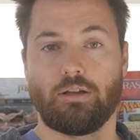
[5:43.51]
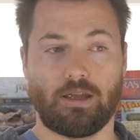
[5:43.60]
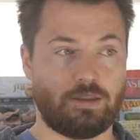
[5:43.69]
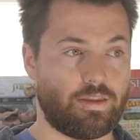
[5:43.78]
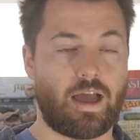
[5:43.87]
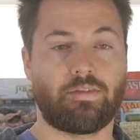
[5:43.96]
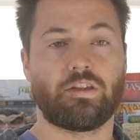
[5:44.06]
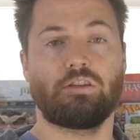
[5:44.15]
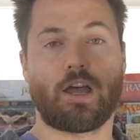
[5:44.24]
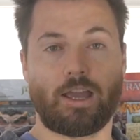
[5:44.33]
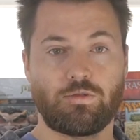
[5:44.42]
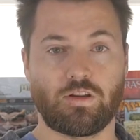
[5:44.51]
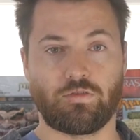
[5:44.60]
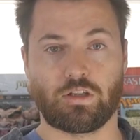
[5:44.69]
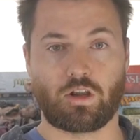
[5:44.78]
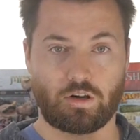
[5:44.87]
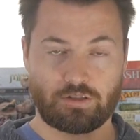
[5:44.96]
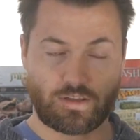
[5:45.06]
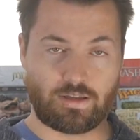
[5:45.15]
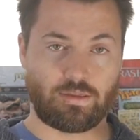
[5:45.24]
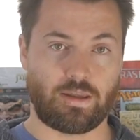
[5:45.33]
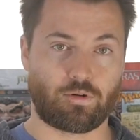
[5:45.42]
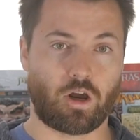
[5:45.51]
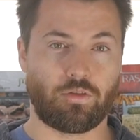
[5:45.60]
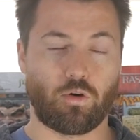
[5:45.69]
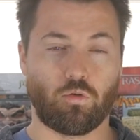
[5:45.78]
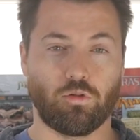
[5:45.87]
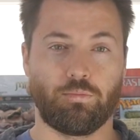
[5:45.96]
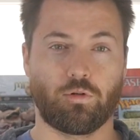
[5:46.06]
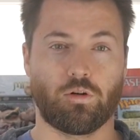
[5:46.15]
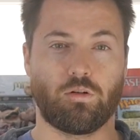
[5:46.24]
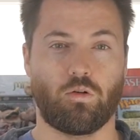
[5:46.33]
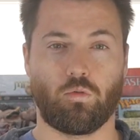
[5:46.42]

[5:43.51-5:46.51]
and they had the time-shifted cards, and they brought the old border,